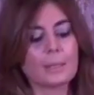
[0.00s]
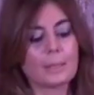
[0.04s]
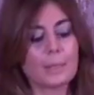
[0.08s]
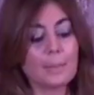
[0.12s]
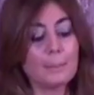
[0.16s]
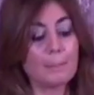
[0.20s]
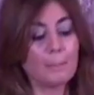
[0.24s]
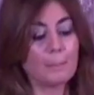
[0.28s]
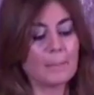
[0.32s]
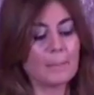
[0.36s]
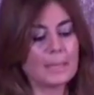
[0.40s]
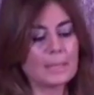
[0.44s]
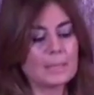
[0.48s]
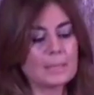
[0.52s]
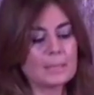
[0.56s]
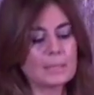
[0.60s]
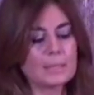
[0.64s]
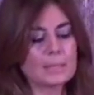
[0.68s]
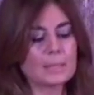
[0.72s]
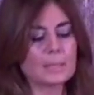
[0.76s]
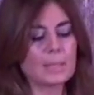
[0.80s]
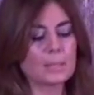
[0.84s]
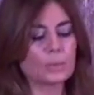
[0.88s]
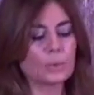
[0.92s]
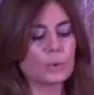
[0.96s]
That
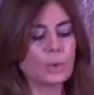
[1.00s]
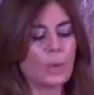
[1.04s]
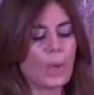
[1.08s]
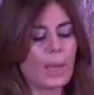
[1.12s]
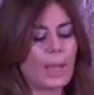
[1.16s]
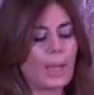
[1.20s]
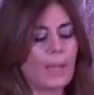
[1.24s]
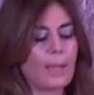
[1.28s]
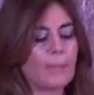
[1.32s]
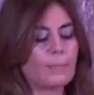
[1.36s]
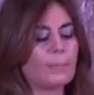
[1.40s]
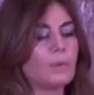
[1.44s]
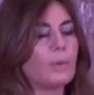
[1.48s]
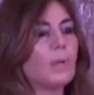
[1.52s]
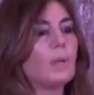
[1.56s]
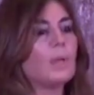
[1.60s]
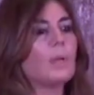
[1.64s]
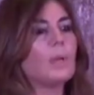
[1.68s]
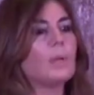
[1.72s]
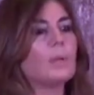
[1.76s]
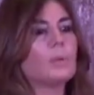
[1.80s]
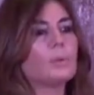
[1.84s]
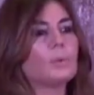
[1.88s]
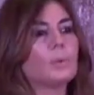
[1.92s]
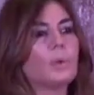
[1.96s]
means that you have
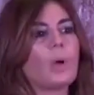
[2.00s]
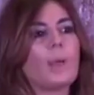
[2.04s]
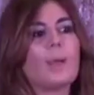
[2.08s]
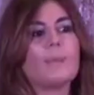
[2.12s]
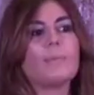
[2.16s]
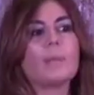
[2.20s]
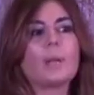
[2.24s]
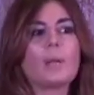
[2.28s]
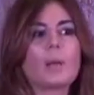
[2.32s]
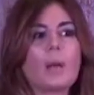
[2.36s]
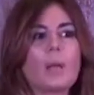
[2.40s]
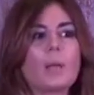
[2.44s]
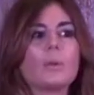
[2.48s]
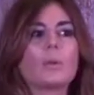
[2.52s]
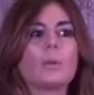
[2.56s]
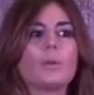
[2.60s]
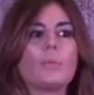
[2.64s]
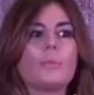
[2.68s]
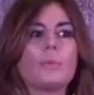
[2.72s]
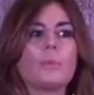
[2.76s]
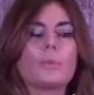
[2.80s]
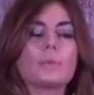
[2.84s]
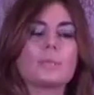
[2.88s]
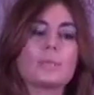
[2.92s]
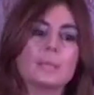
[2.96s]
to have a lot
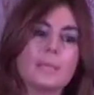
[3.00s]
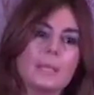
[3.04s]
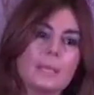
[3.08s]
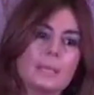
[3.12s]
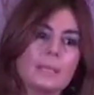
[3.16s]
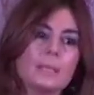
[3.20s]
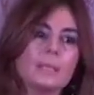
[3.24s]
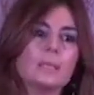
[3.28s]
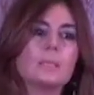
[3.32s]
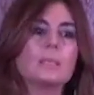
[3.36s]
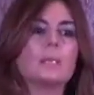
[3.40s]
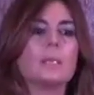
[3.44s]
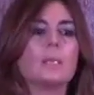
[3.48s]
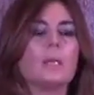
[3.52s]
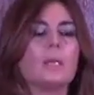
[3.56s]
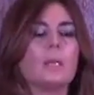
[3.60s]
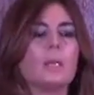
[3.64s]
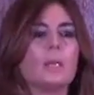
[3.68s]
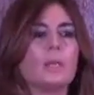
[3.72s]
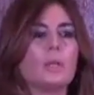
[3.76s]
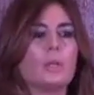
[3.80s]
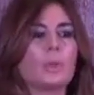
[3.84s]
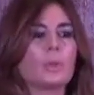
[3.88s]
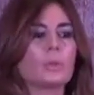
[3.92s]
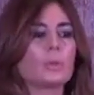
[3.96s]
of skills
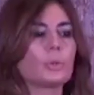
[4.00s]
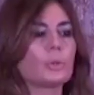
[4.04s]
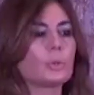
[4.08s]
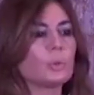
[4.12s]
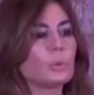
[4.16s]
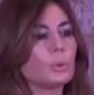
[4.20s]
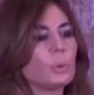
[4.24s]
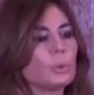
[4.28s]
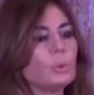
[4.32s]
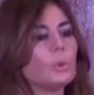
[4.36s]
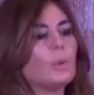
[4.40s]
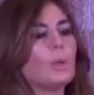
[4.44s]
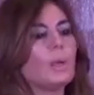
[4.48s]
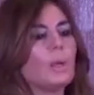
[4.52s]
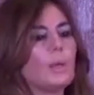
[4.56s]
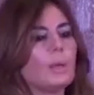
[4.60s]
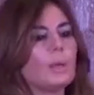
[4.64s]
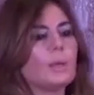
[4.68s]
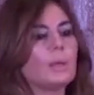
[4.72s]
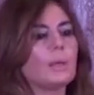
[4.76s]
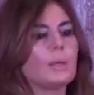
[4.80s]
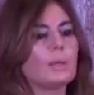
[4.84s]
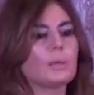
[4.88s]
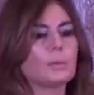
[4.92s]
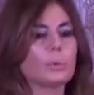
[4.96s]
in order
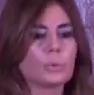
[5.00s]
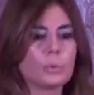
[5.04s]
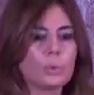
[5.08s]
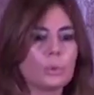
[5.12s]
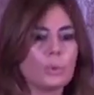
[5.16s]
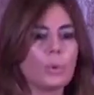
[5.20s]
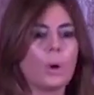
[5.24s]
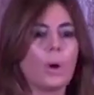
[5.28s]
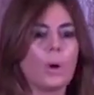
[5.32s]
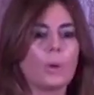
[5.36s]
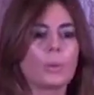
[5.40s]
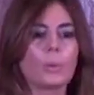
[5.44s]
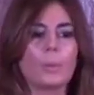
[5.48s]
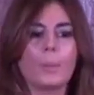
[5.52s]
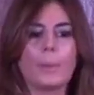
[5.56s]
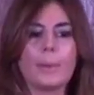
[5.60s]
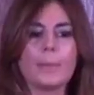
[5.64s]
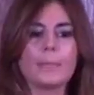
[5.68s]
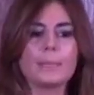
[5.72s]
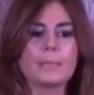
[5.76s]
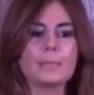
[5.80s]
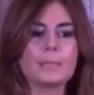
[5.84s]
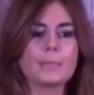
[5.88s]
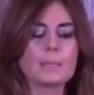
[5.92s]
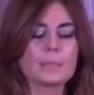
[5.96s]
to
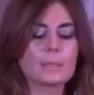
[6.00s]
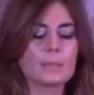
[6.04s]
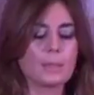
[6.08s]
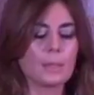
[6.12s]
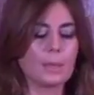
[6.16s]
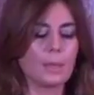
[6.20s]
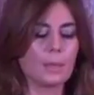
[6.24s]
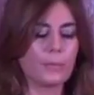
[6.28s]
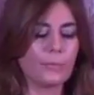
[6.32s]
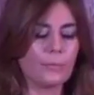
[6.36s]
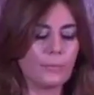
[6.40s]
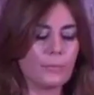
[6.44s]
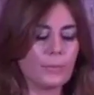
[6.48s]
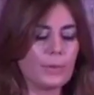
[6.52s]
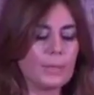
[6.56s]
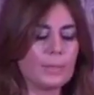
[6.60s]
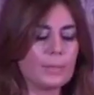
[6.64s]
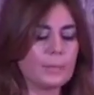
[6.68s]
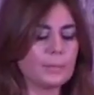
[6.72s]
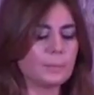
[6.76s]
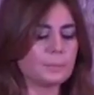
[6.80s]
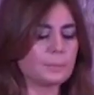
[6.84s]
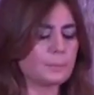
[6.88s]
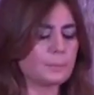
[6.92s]
occupy this field.